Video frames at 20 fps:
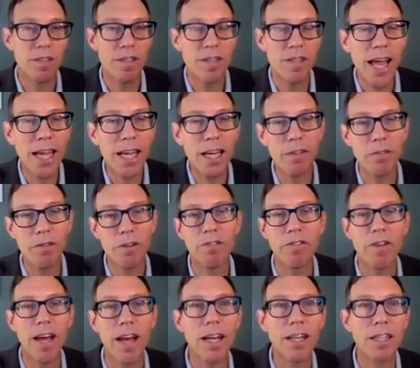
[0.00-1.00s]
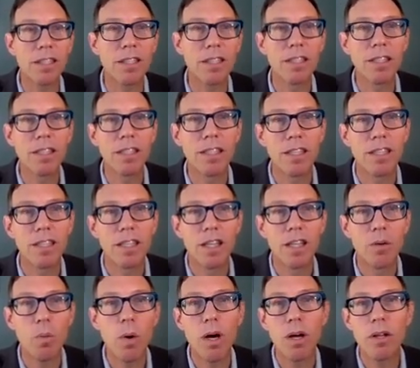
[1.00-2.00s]
negative effect?
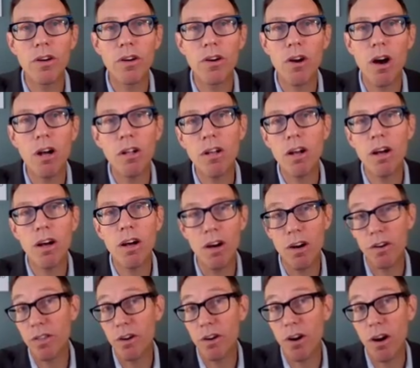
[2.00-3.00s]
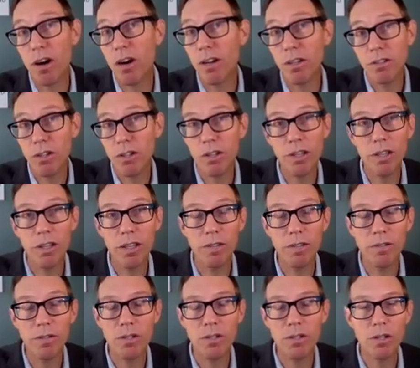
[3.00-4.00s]
Well, there are
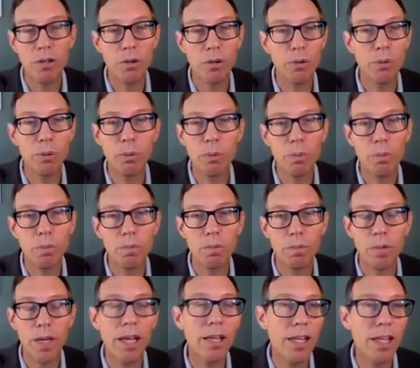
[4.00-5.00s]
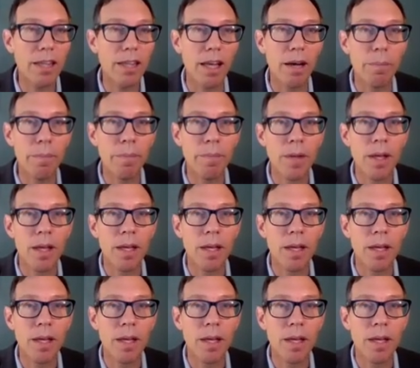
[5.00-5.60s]
alternatives to killing them.